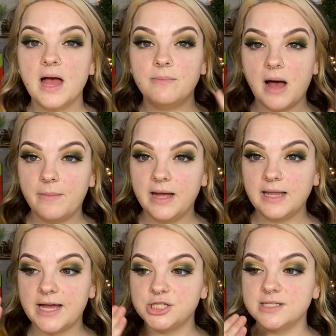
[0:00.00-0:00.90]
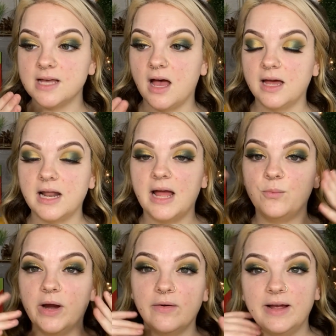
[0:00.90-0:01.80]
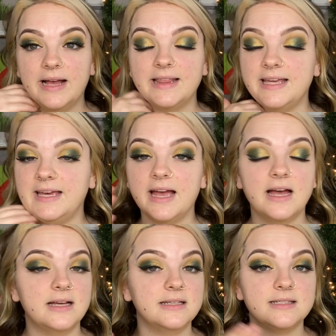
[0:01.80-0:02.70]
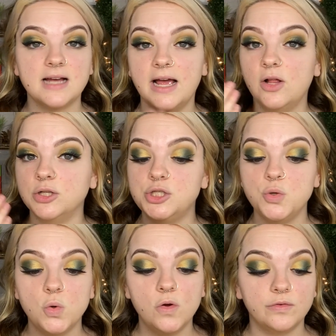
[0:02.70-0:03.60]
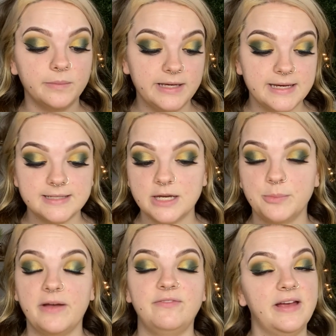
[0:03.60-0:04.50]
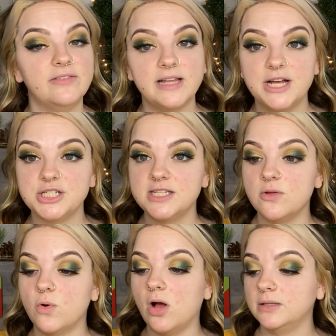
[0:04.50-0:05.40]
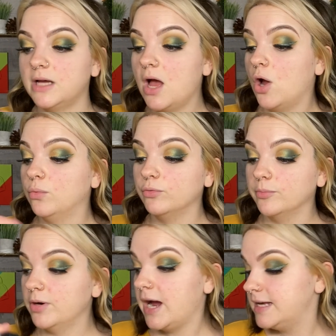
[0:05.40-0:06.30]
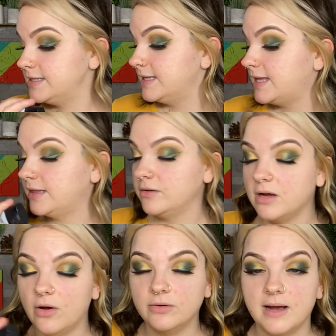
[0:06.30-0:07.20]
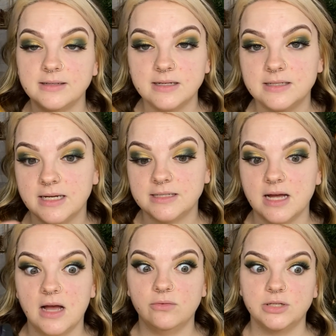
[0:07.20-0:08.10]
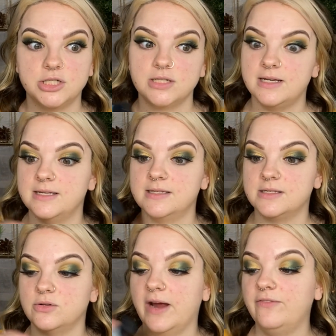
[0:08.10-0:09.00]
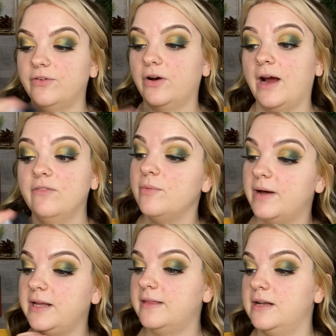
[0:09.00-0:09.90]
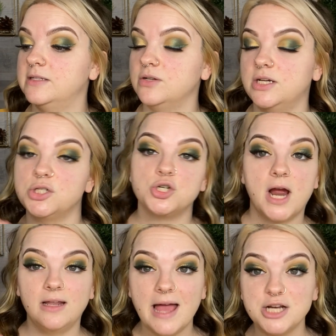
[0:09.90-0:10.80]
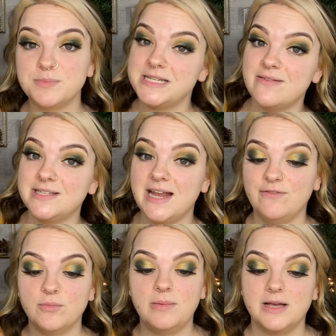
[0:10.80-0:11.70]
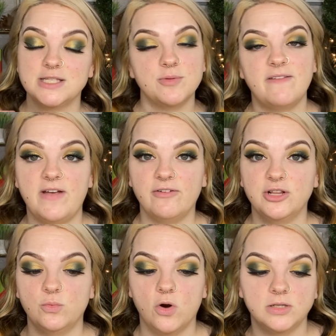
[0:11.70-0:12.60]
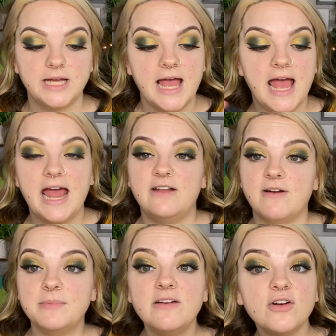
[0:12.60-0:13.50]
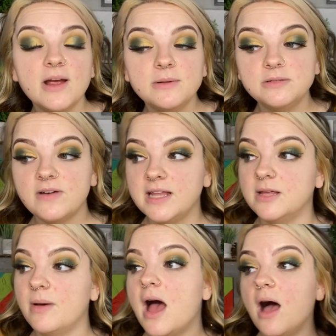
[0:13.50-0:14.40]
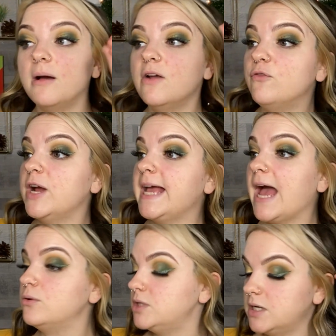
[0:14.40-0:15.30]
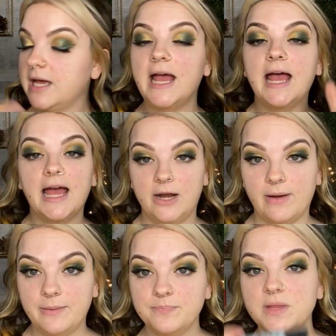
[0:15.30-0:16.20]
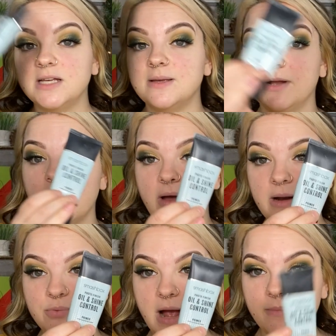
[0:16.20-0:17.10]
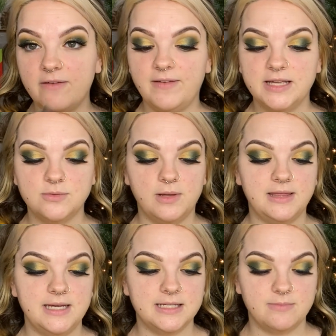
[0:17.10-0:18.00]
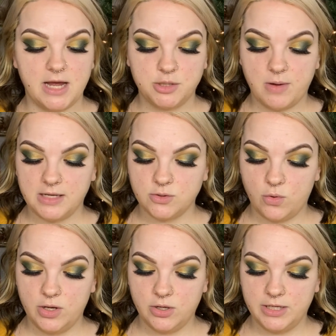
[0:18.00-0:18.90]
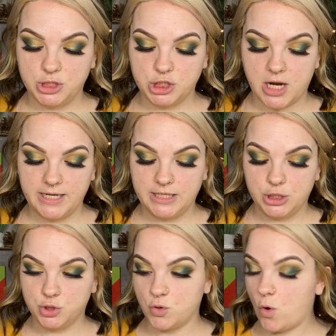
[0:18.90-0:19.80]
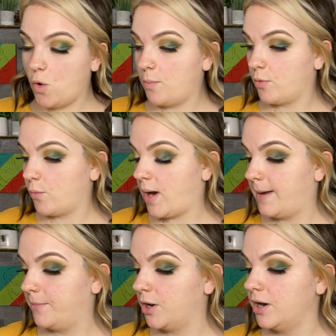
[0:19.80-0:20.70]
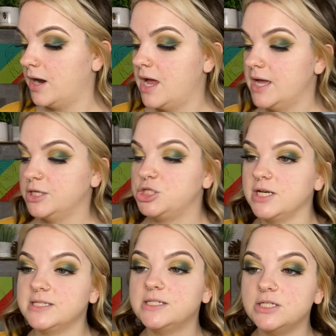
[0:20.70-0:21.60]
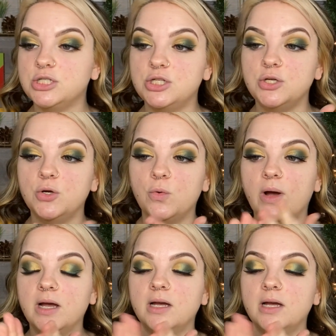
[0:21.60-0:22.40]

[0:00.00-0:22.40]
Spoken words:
Pop my lashes on. I'm wearing the Style Tool from Kiss. They're my favorite lashes in the world. Rumor has it that they're going around on TikTok, which is great for everybody that is looking to try a lash, but devastating for me because they're my favorite in the world. And if I'm never able to find them, I'm gonna freak out. Anyway, so I'm going to go ahead and prime my face with the Smashbox Oil and Shine Control Primer just to